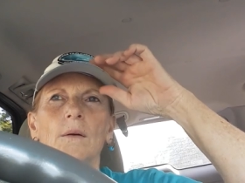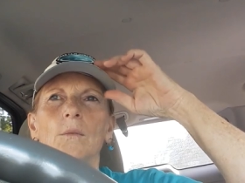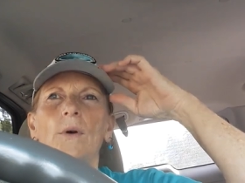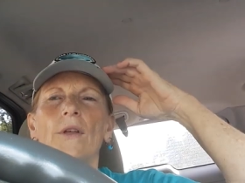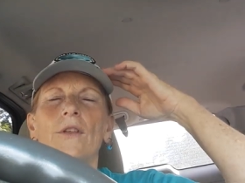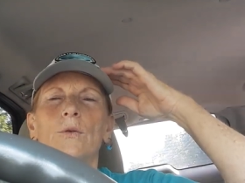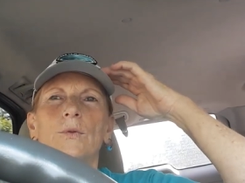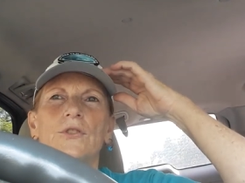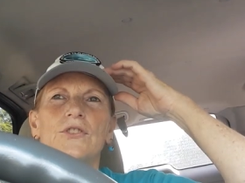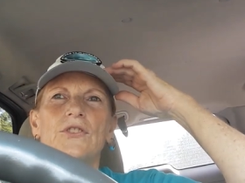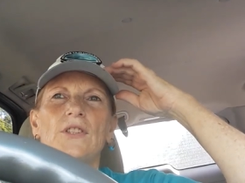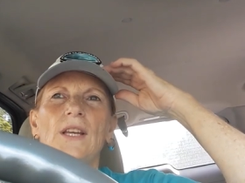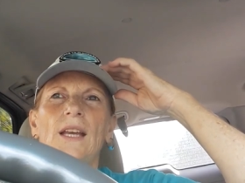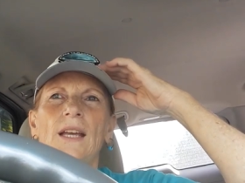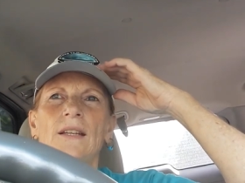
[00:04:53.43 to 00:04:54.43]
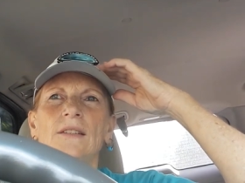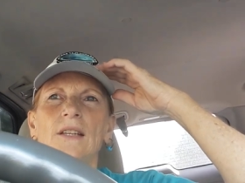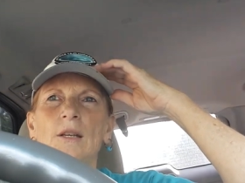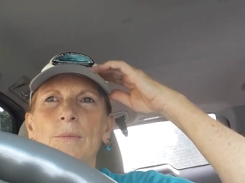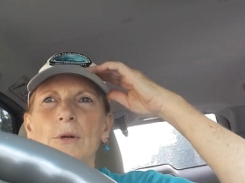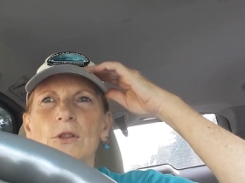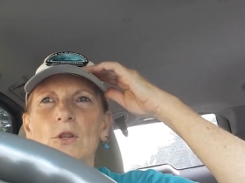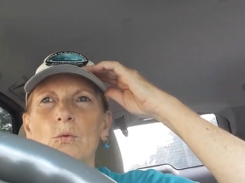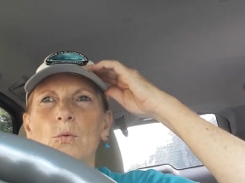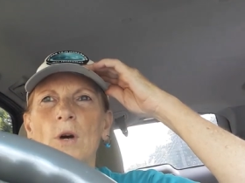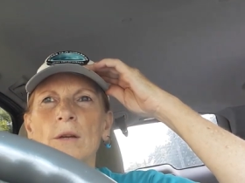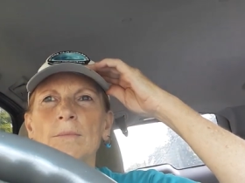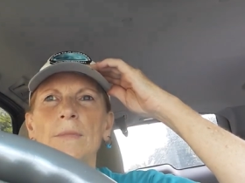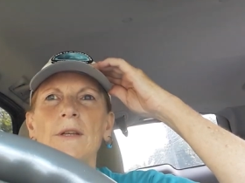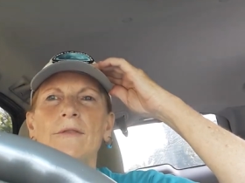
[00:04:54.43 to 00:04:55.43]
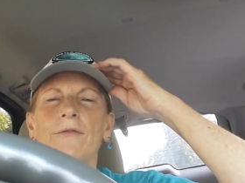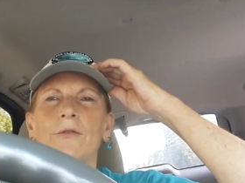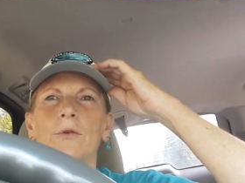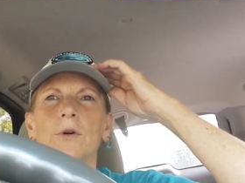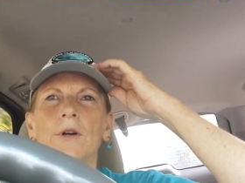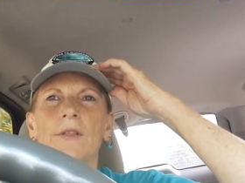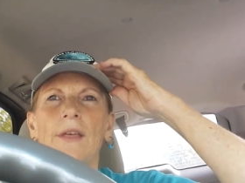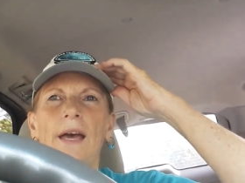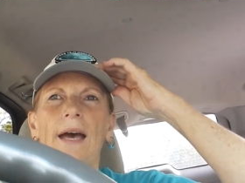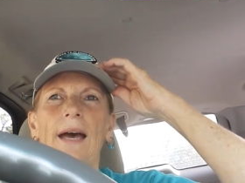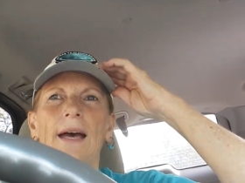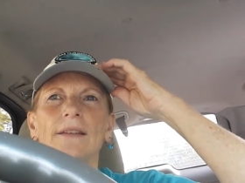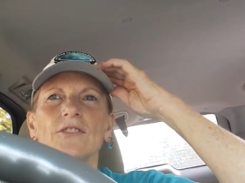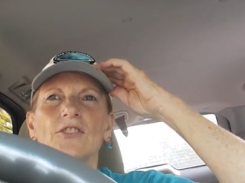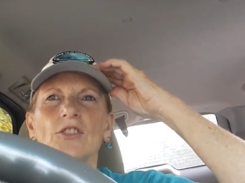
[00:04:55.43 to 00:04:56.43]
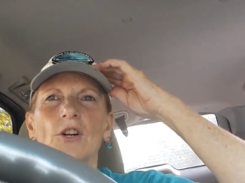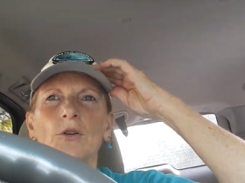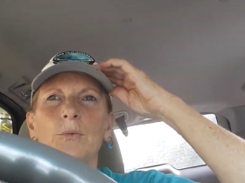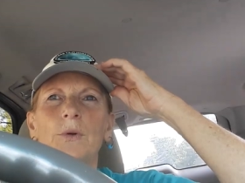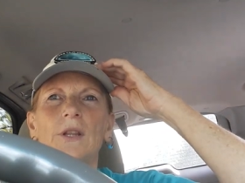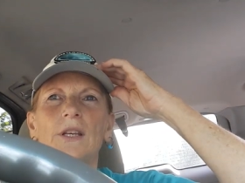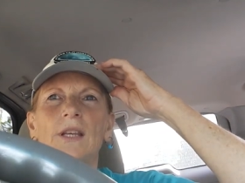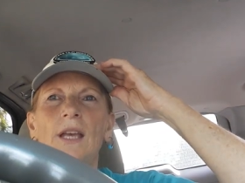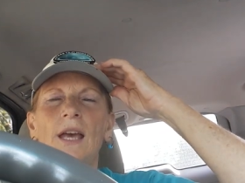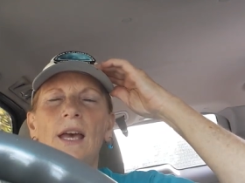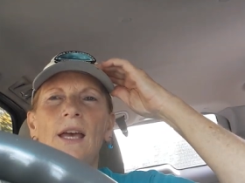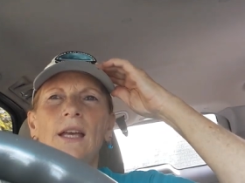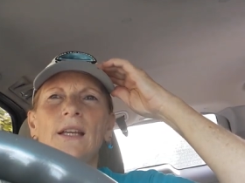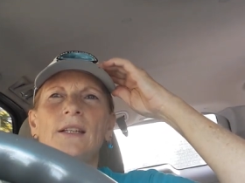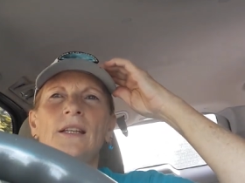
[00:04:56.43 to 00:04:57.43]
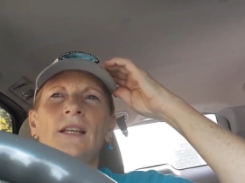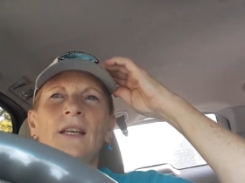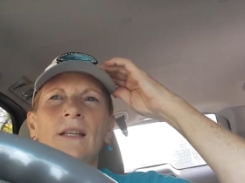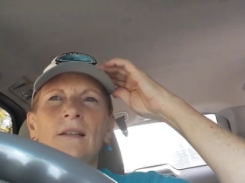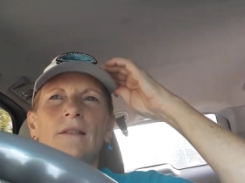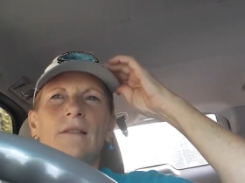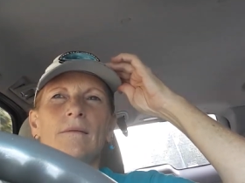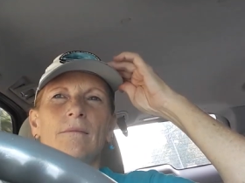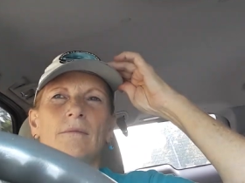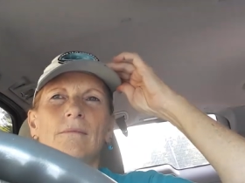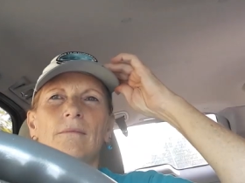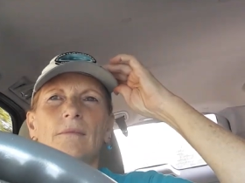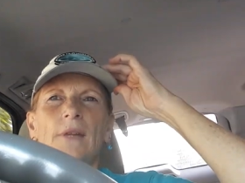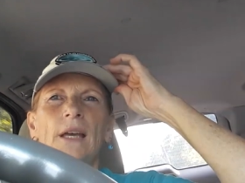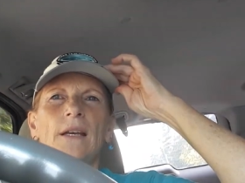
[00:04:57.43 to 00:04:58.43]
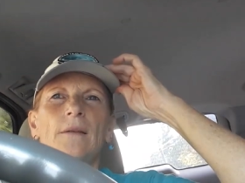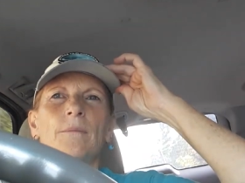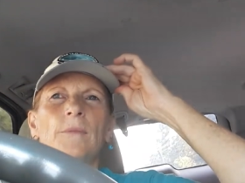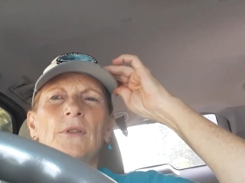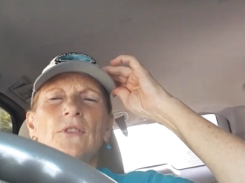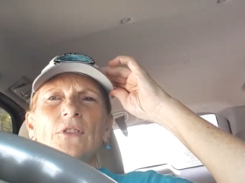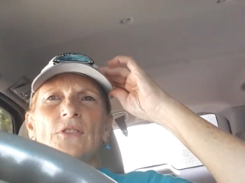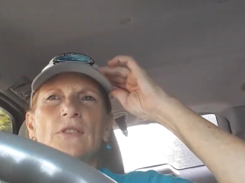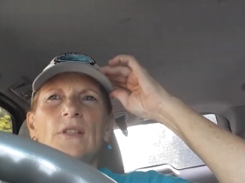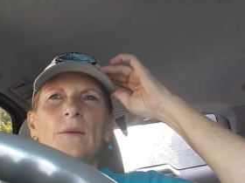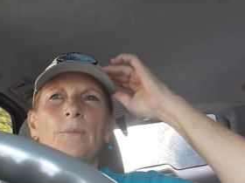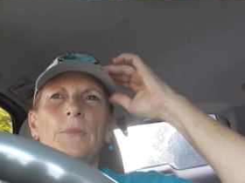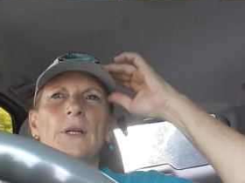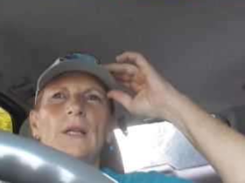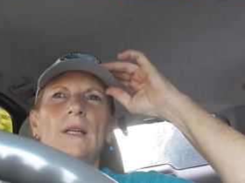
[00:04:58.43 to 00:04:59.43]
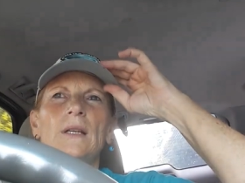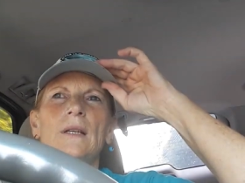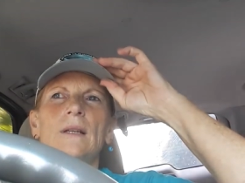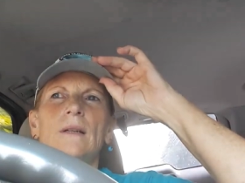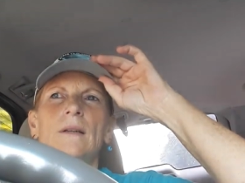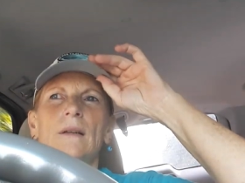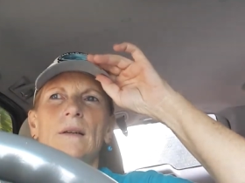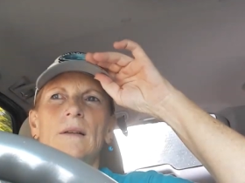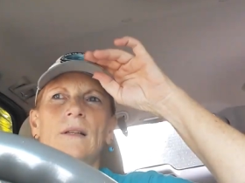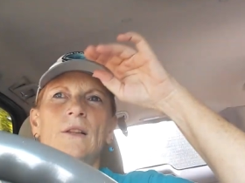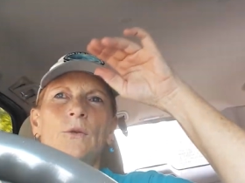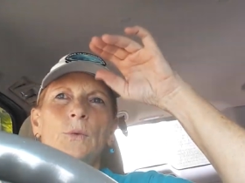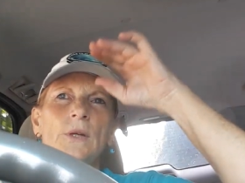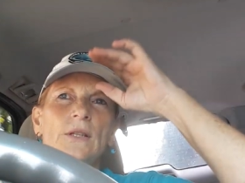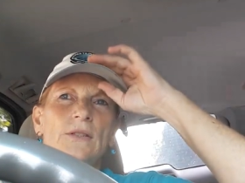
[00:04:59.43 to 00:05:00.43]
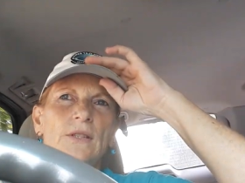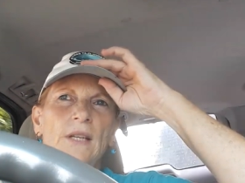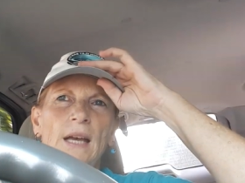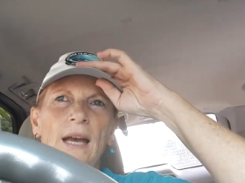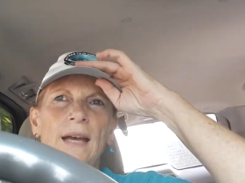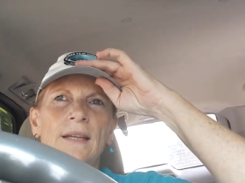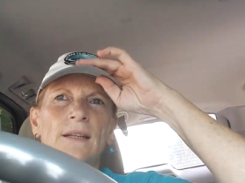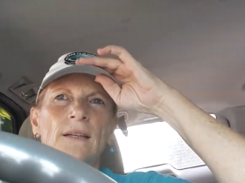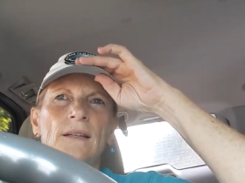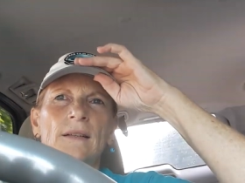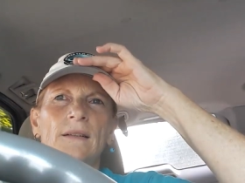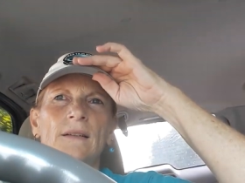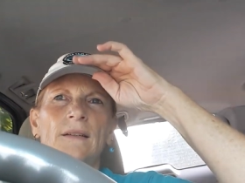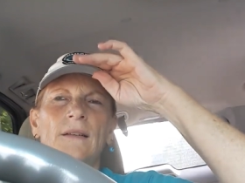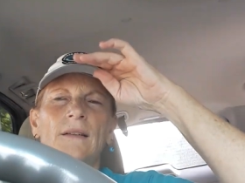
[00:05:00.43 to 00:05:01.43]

well, there was Sandy, but the one before that started with a K and hit like Mississippi and Louisiana.